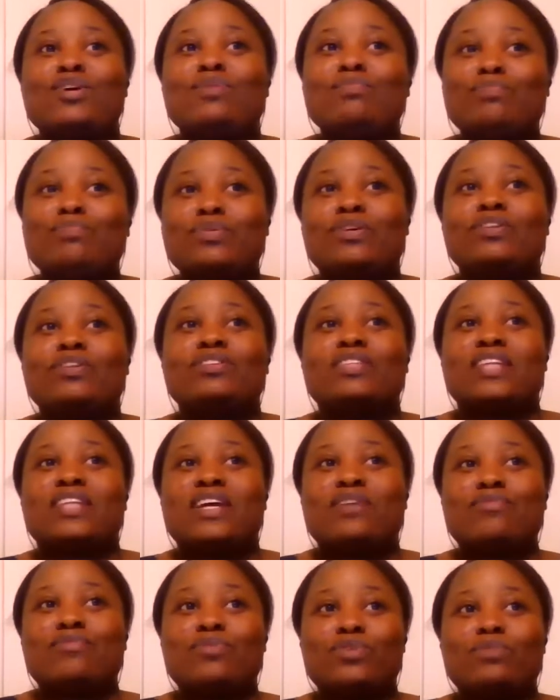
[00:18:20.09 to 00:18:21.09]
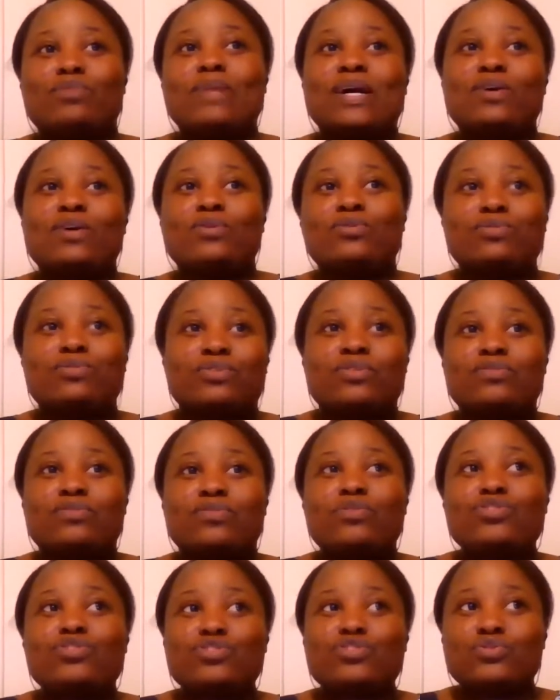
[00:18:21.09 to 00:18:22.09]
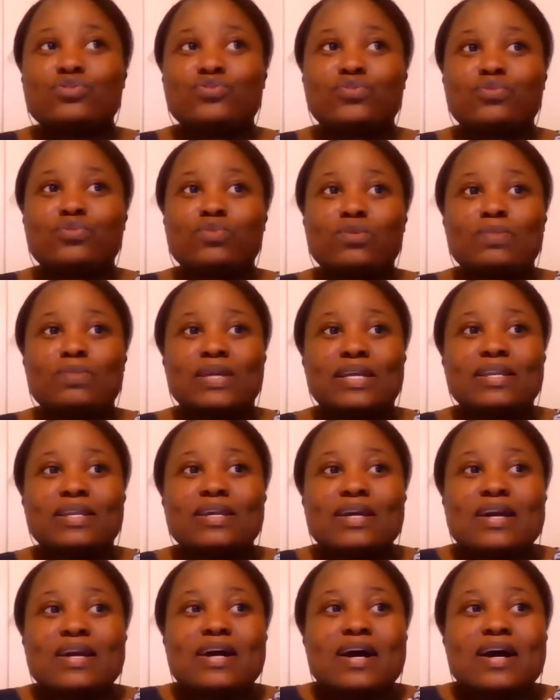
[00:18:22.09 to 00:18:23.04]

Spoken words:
book that I wrote on my own, The Devotional for Women,